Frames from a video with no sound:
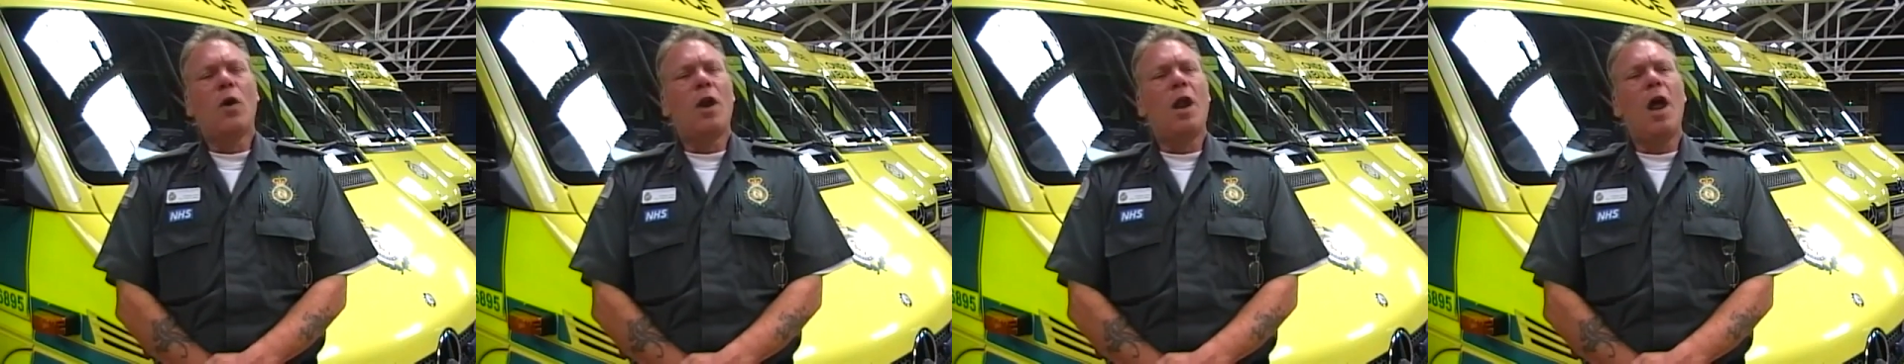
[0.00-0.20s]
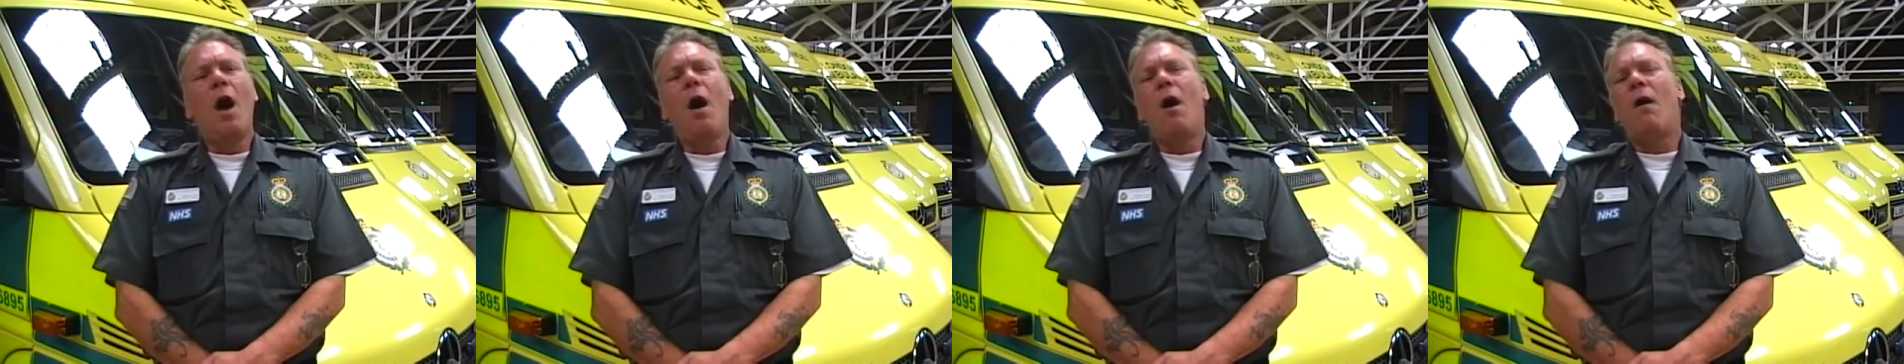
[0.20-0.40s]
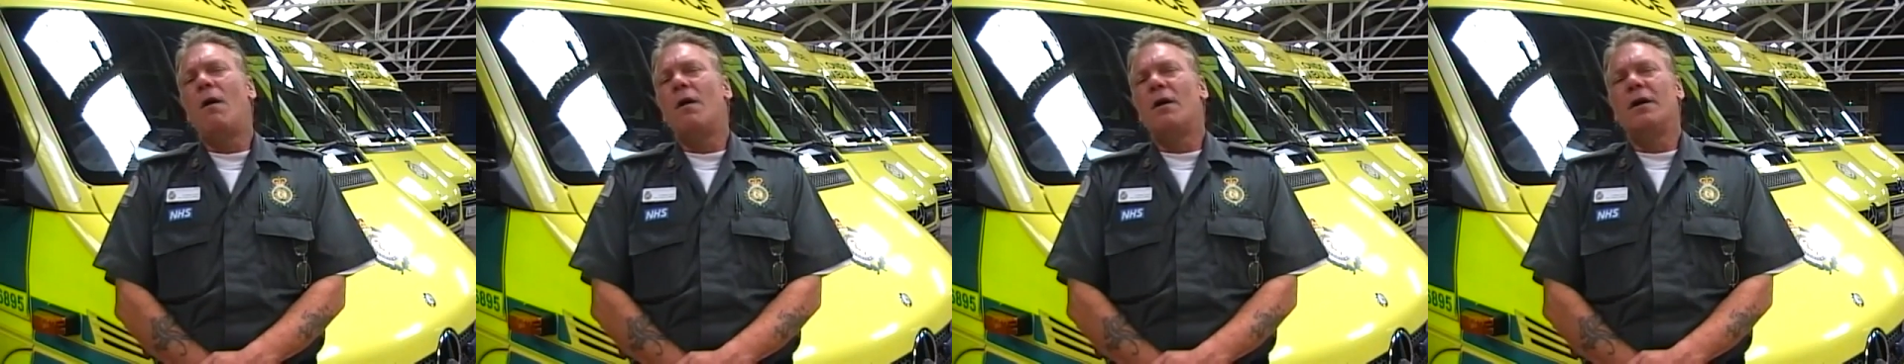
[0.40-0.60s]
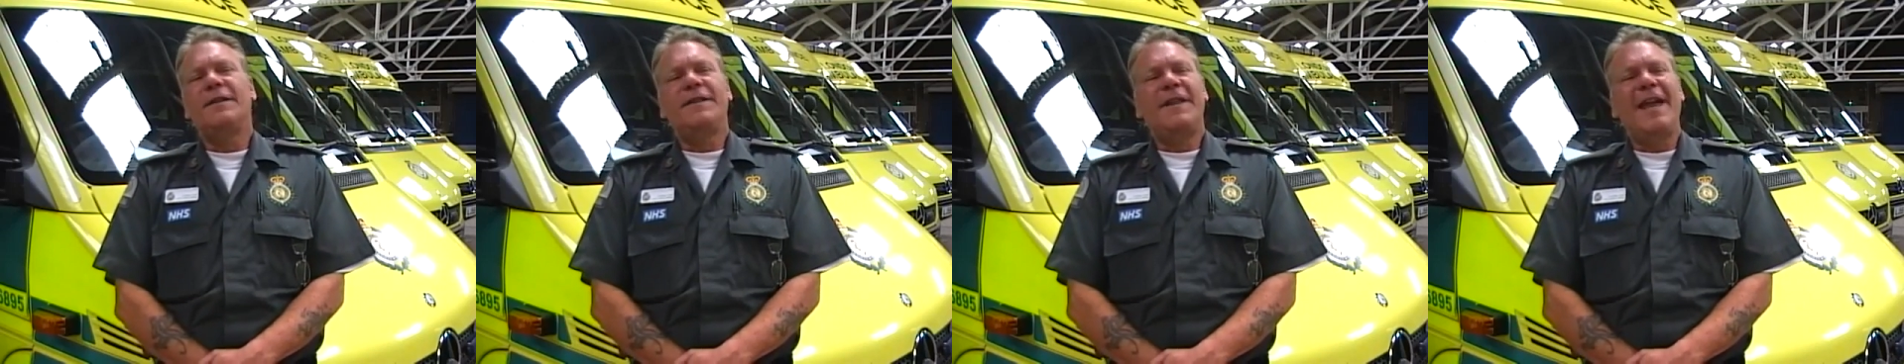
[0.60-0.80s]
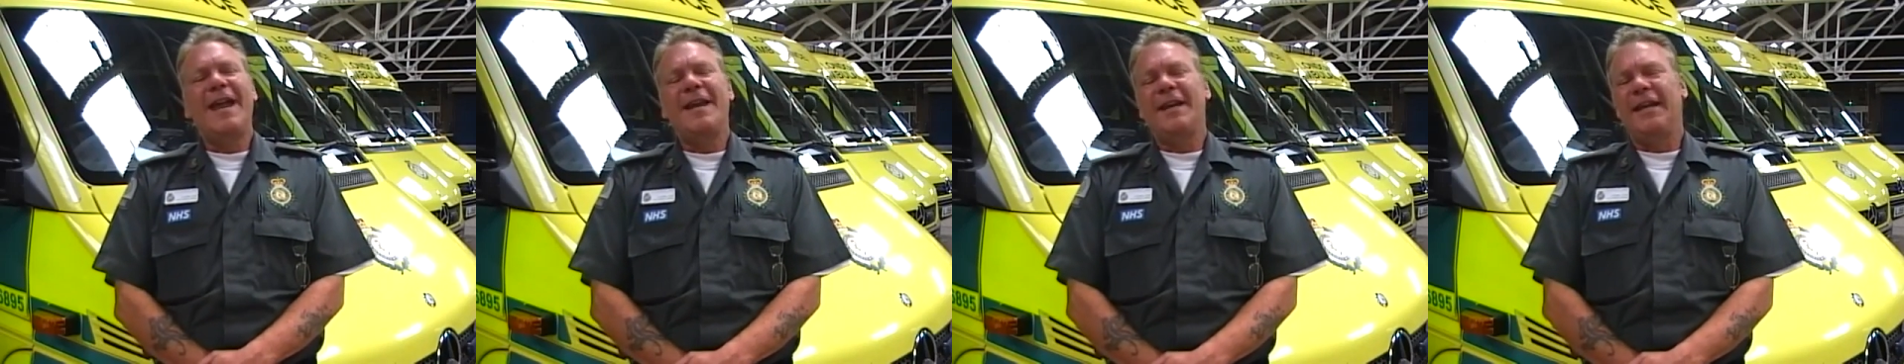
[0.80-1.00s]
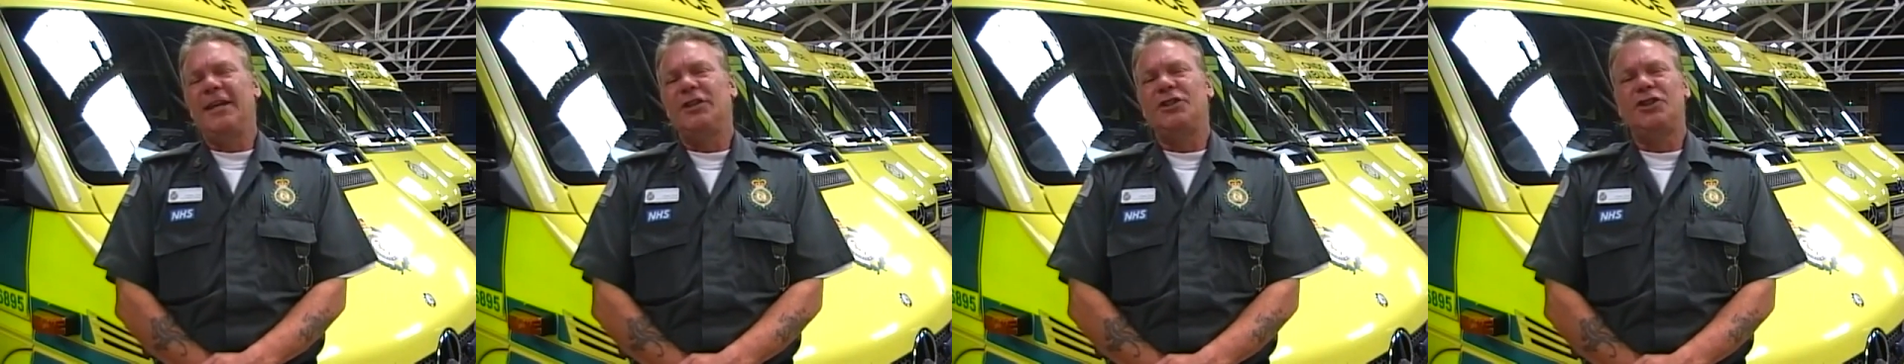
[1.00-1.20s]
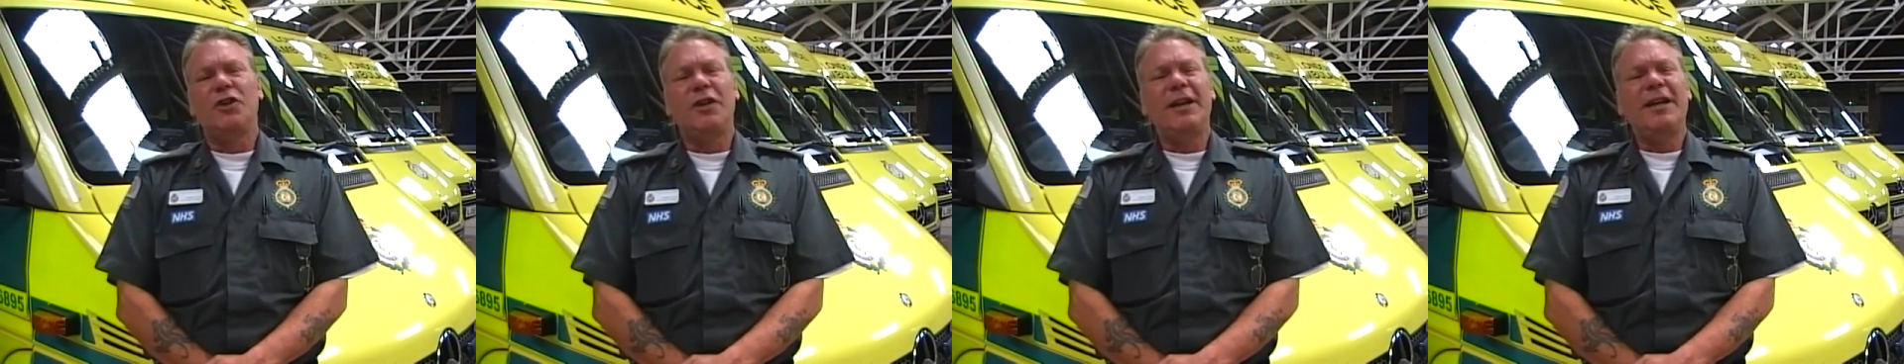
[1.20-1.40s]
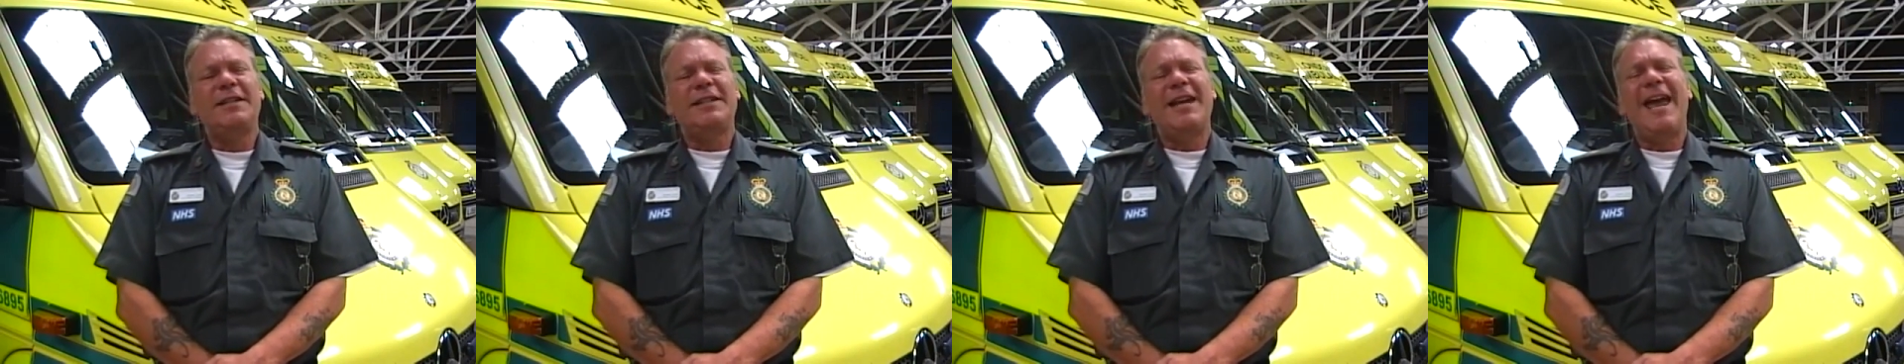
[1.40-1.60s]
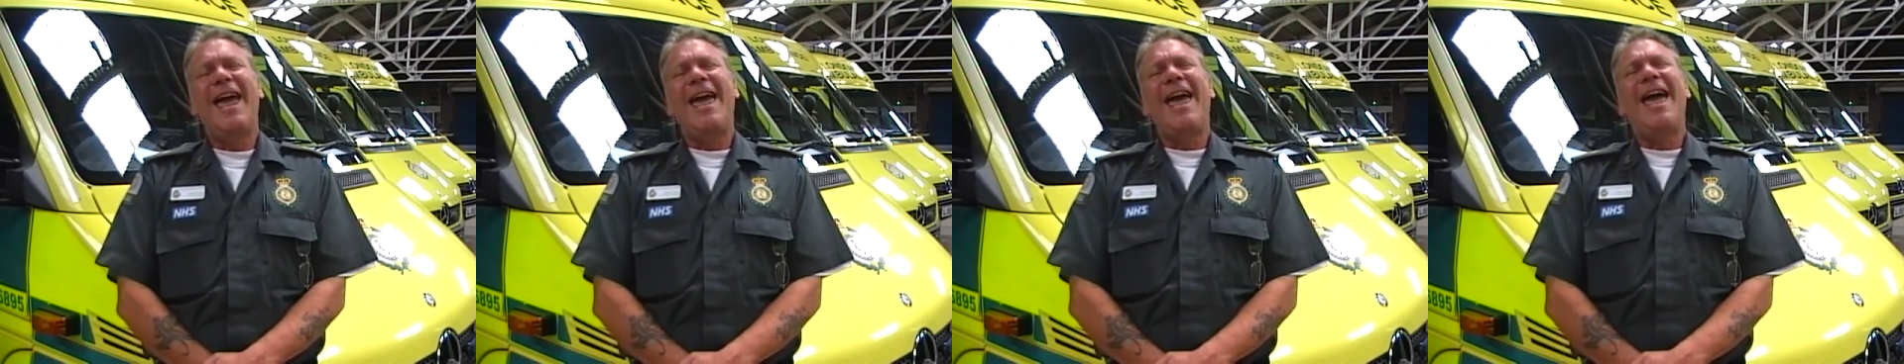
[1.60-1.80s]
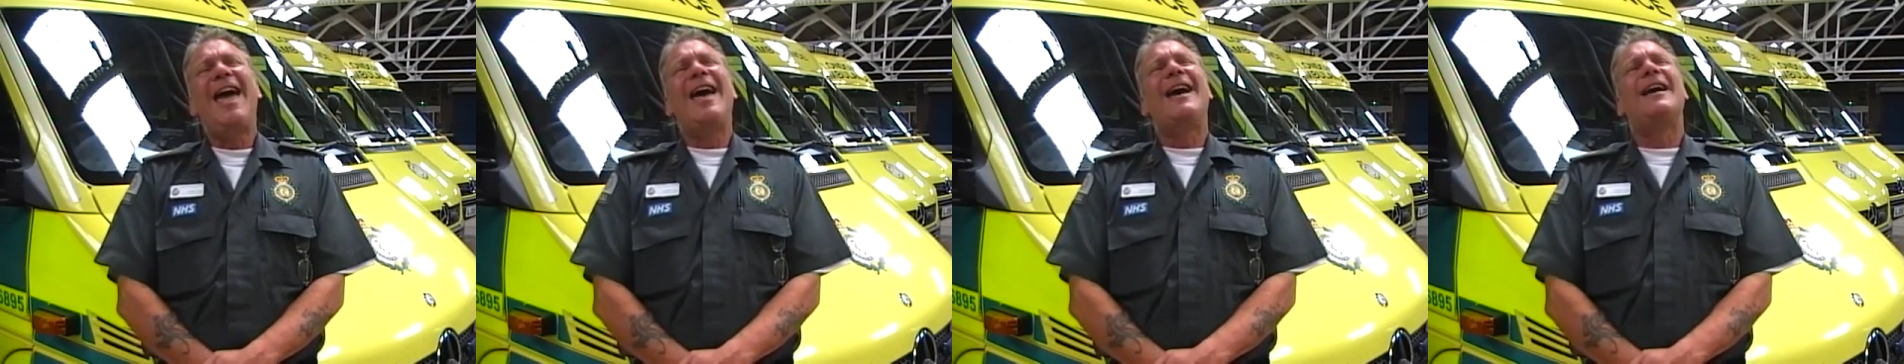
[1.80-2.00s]
Lord, then he shook his
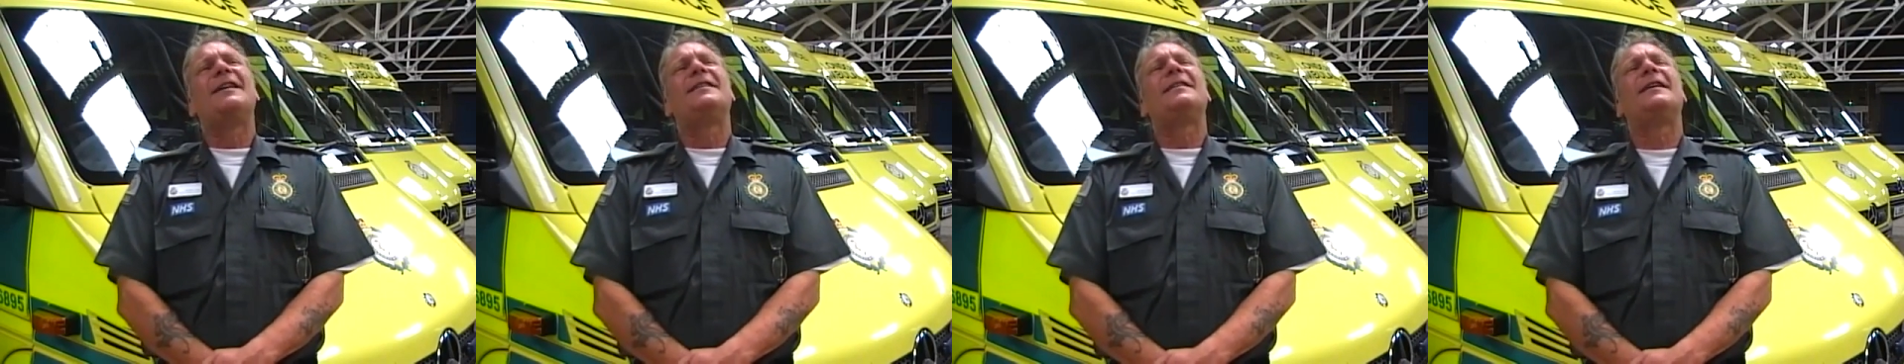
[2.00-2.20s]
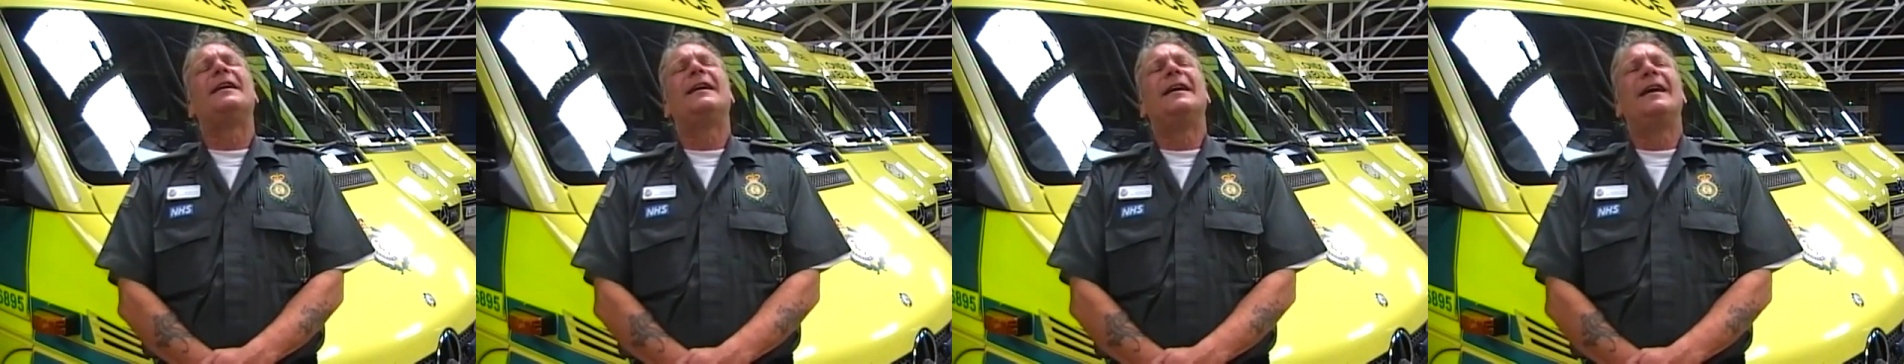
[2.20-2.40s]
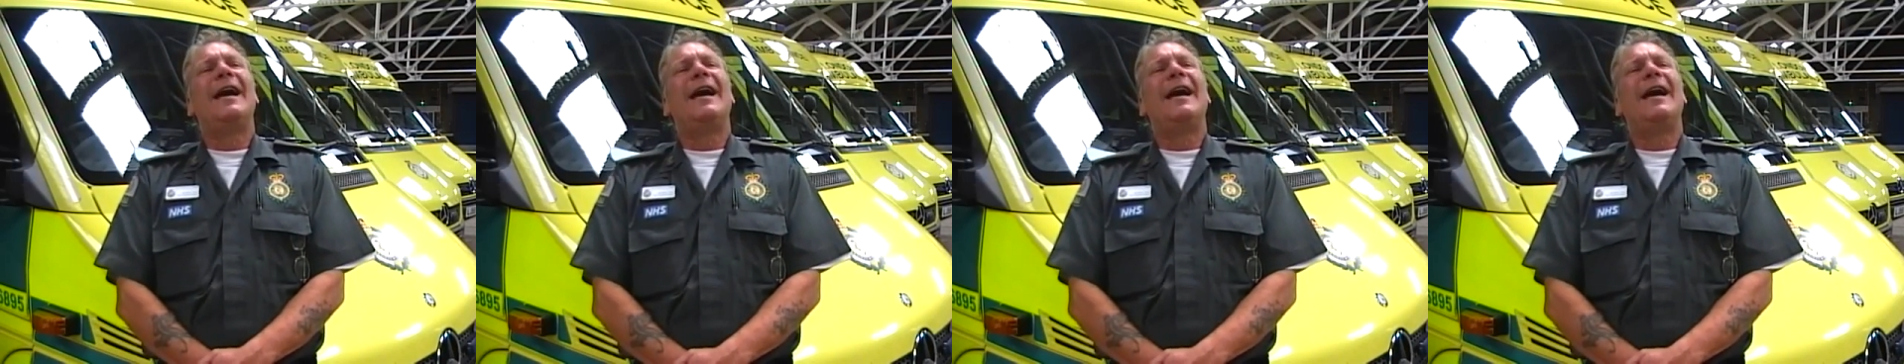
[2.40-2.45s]
head.